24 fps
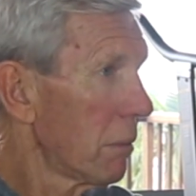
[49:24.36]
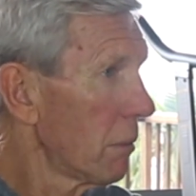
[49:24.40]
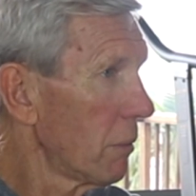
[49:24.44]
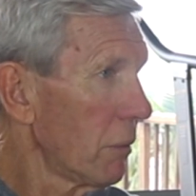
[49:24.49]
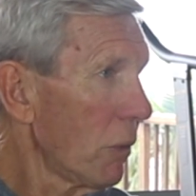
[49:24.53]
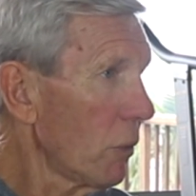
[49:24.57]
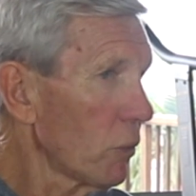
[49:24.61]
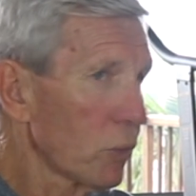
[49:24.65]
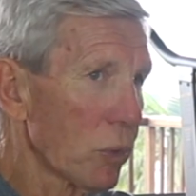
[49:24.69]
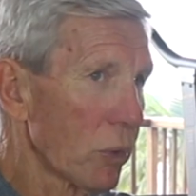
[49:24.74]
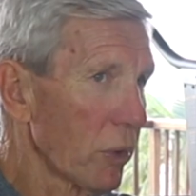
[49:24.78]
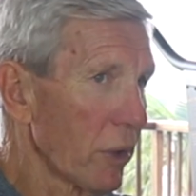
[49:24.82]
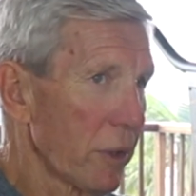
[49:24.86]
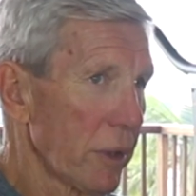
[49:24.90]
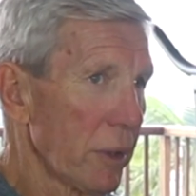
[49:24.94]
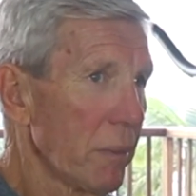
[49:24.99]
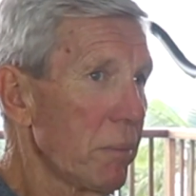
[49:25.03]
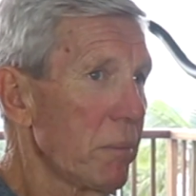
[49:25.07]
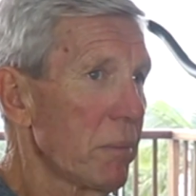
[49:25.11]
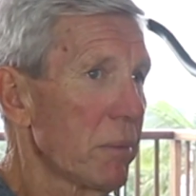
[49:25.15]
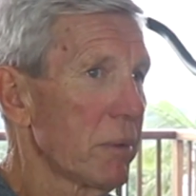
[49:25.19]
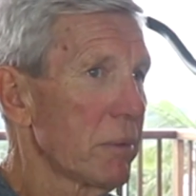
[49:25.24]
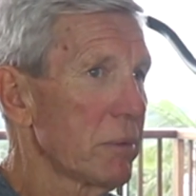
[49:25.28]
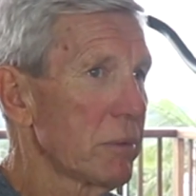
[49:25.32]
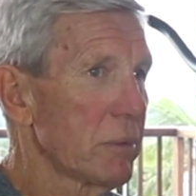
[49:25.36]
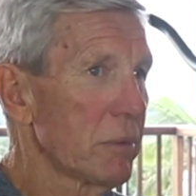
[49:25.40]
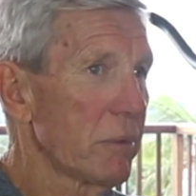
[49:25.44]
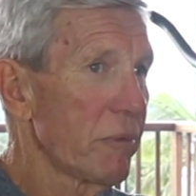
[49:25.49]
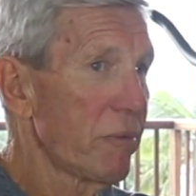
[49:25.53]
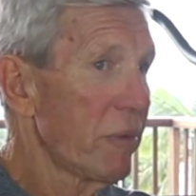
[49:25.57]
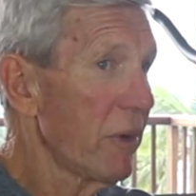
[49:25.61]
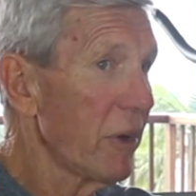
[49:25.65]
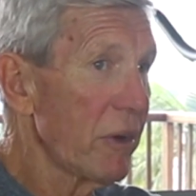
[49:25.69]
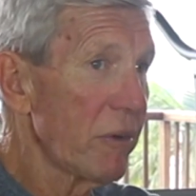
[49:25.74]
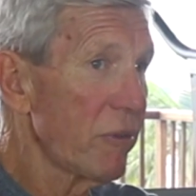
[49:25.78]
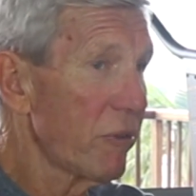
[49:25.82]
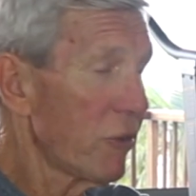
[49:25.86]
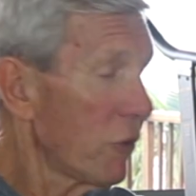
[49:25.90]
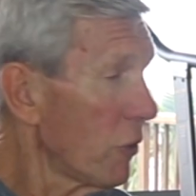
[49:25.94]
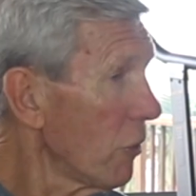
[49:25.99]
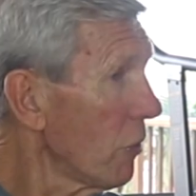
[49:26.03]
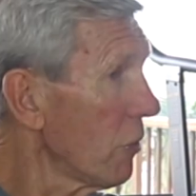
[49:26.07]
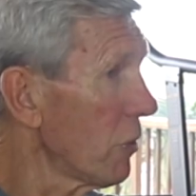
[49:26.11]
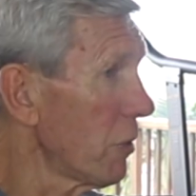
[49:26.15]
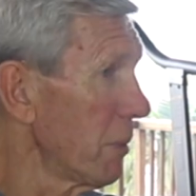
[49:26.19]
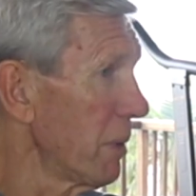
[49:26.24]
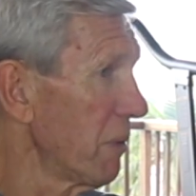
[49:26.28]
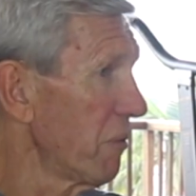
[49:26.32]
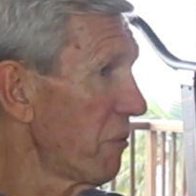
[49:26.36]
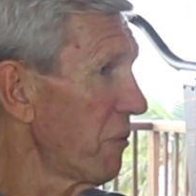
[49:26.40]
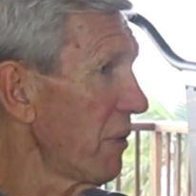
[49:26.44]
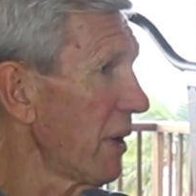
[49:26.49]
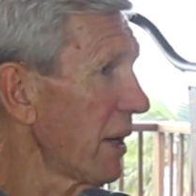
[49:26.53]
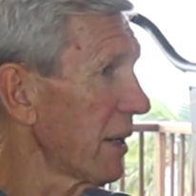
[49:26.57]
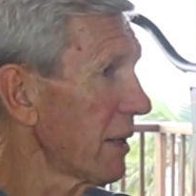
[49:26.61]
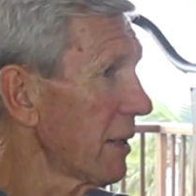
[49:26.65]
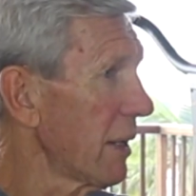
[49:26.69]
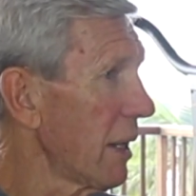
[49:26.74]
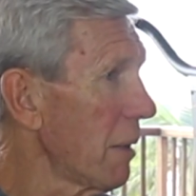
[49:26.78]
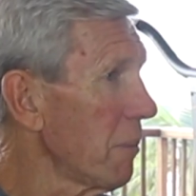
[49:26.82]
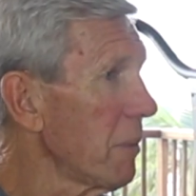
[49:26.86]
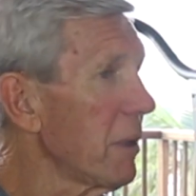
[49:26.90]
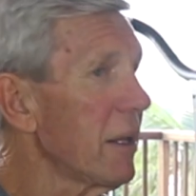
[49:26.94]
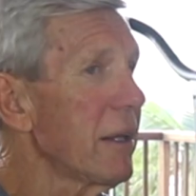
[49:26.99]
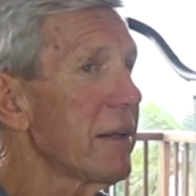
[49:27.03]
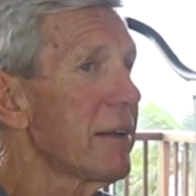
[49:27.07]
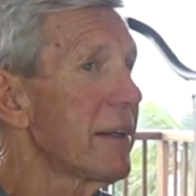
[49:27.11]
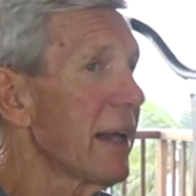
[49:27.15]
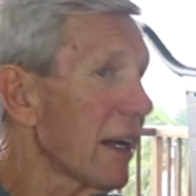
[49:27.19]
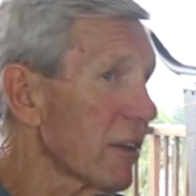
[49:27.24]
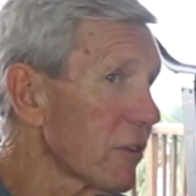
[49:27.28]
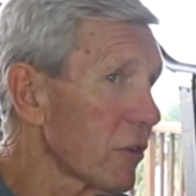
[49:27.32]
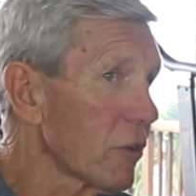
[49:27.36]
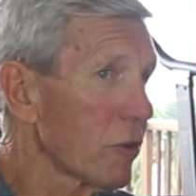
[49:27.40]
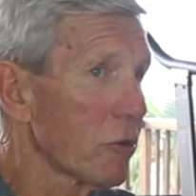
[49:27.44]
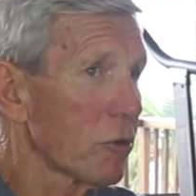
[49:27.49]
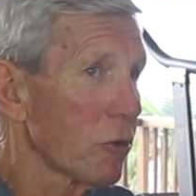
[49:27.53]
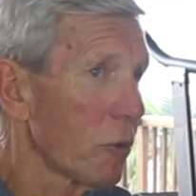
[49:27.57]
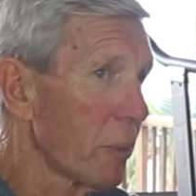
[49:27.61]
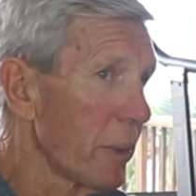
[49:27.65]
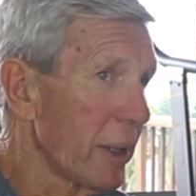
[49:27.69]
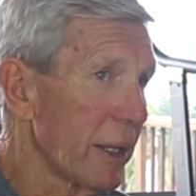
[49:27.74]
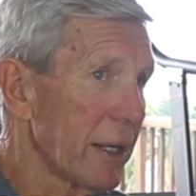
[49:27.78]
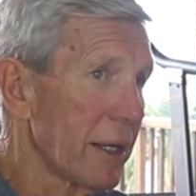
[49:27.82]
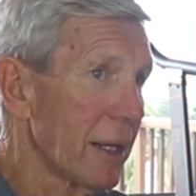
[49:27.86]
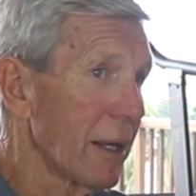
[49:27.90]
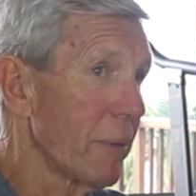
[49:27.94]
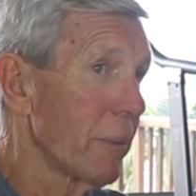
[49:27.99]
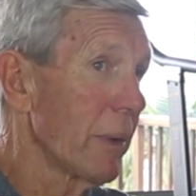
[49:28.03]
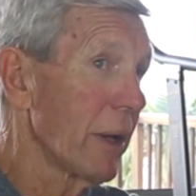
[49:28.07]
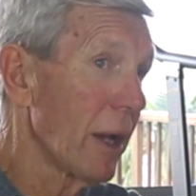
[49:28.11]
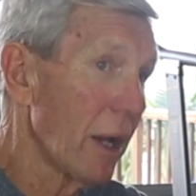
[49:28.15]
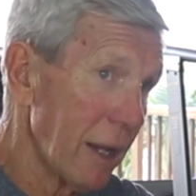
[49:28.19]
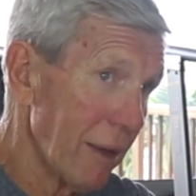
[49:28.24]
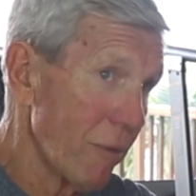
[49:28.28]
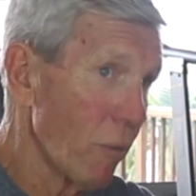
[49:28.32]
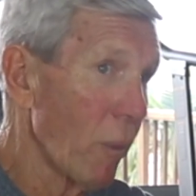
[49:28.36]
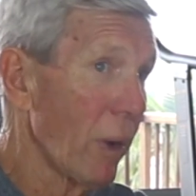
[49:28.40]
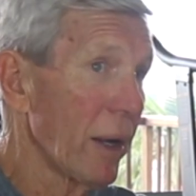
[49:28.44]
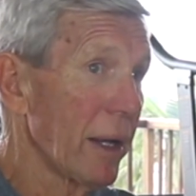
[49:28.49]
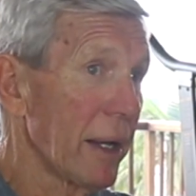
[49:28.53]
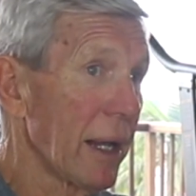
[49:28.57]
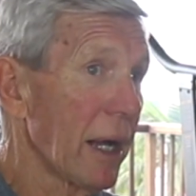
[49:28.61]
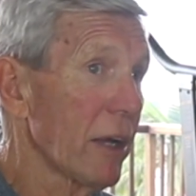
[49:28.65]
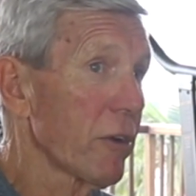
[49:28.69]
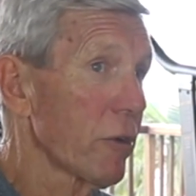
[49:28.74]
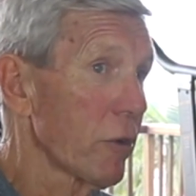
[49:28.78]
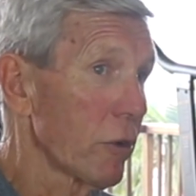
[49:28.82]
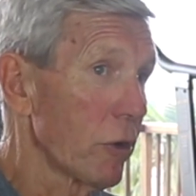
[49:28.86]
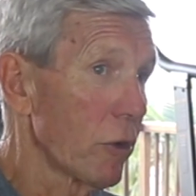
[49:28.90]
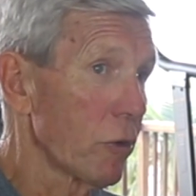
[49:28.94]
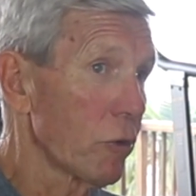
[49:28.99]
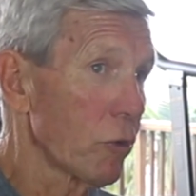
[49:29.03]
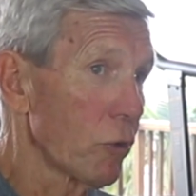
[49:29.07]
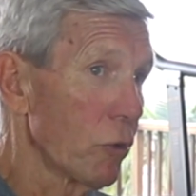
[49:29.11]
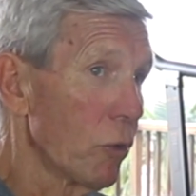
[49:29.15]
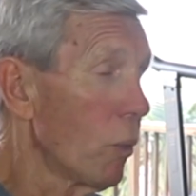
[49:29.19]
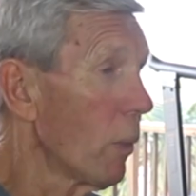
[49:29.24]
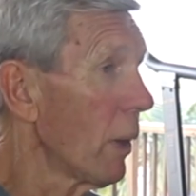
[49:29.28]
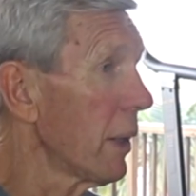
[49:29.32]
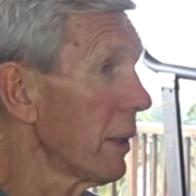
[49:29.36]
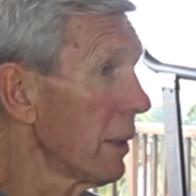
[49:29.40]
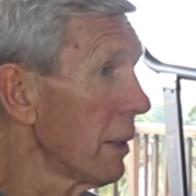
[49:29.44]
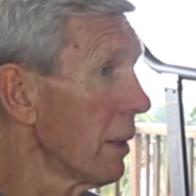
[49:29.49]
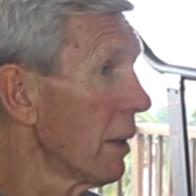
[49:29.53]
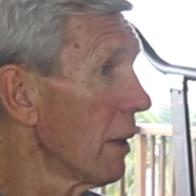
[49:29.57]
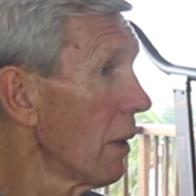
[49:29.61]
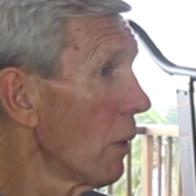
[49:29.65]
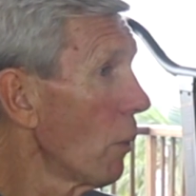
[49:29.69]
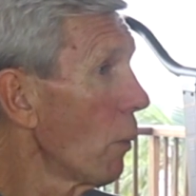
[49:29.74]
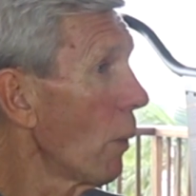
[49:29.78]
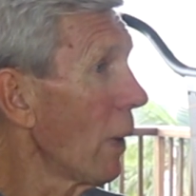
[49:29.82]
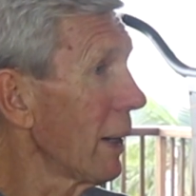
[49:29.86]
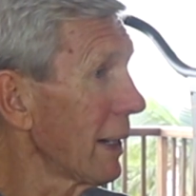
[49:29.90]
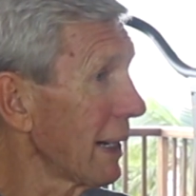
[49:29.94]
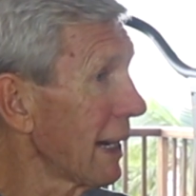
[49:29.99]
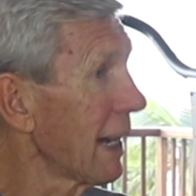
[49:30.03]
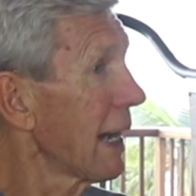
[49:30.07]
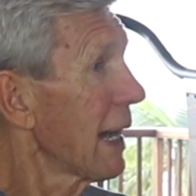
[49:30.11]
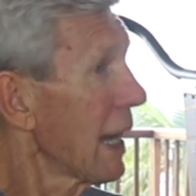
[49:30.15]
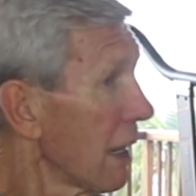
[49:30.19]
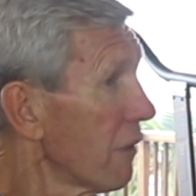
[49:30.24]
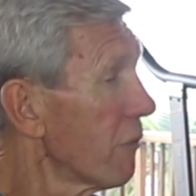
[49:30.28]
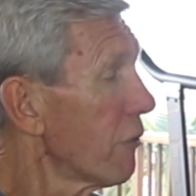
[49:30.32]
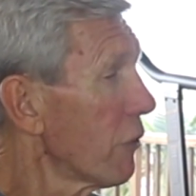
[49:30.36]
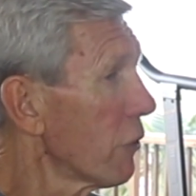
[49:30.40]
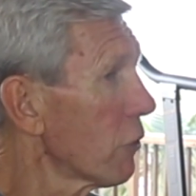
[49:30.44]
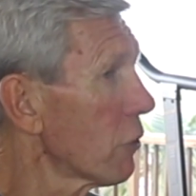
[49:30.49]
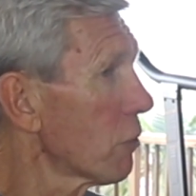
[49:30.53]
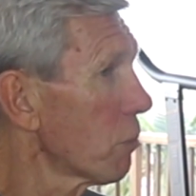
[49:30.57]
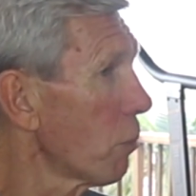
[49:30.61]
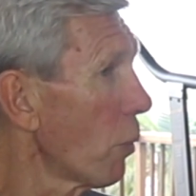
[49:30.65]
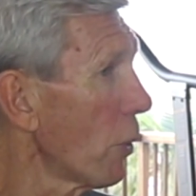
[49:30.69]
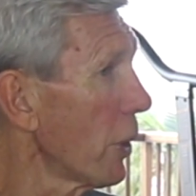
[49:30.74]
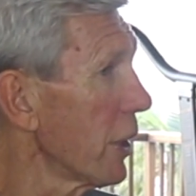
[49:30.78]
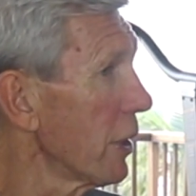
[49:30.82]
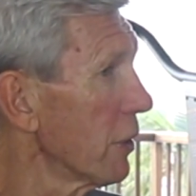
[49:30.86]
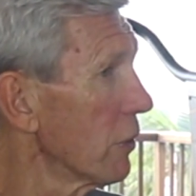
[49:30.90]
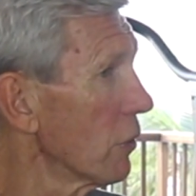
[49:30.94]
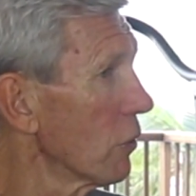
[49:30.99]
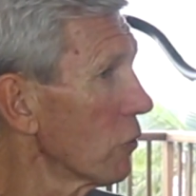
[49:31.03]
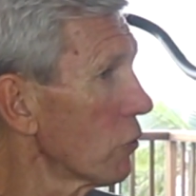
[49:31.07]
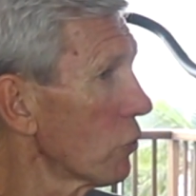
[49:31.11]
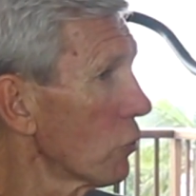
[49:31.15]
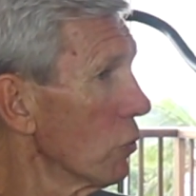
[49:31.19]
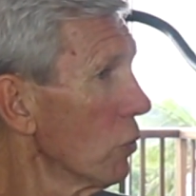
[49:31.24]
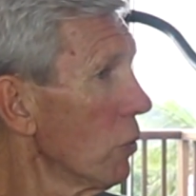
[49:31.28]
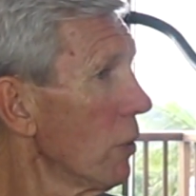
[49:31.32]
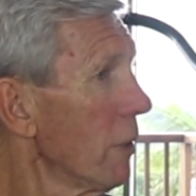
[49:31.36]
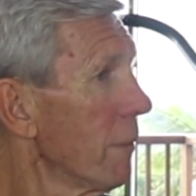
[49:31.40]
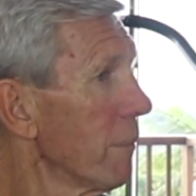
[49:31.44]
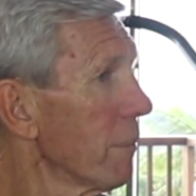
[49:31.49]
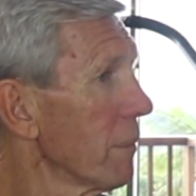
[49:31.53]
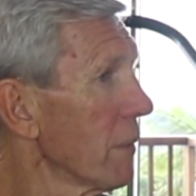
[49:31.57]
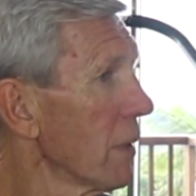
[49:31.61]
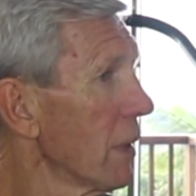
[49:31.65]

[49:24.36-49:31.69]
Not all of them. Very few of them, in fact. How many duckses are we going to have? We only have 1 dux in the school, one cleverest boy in the school.